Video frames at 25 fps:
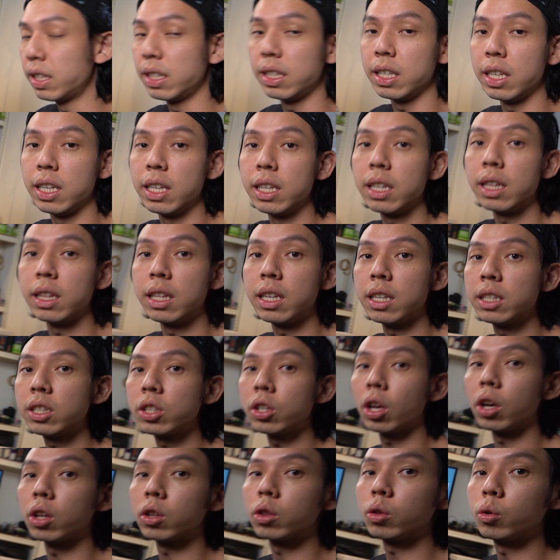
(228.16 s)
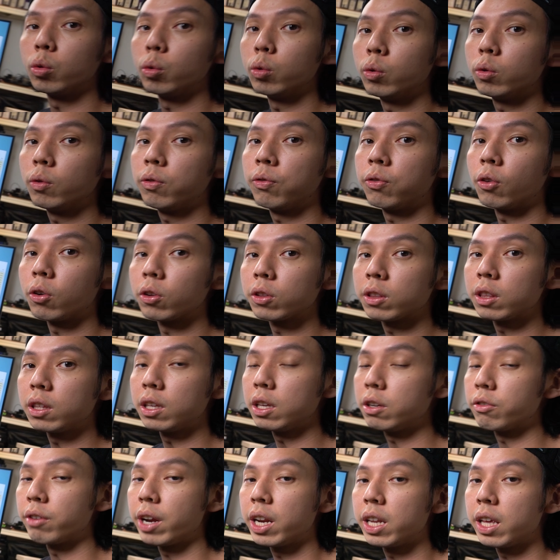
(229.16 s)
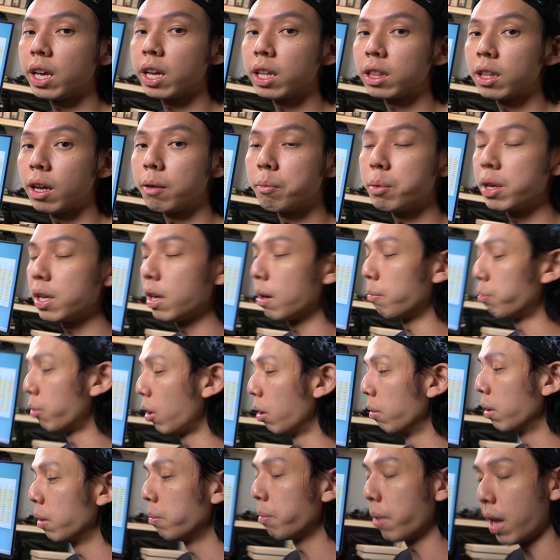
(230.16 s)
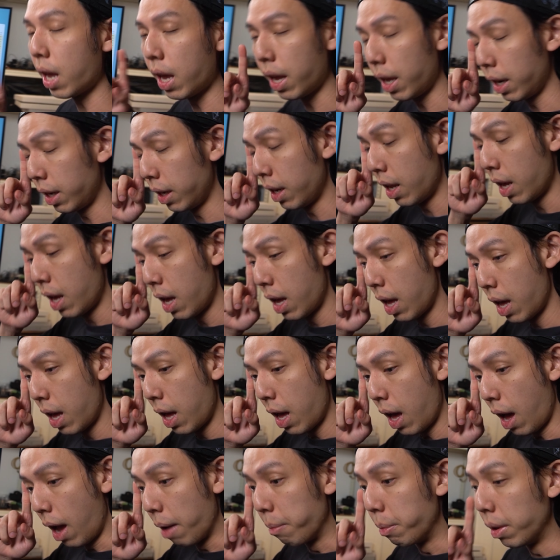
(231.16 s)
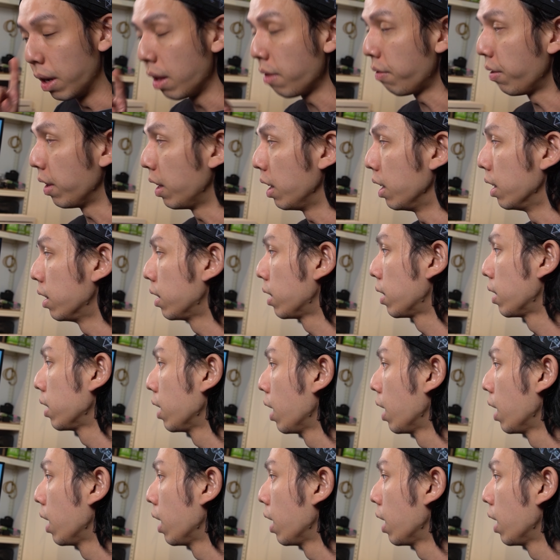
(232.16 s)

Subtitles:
see this 240 radiator being a problem and I believe it is.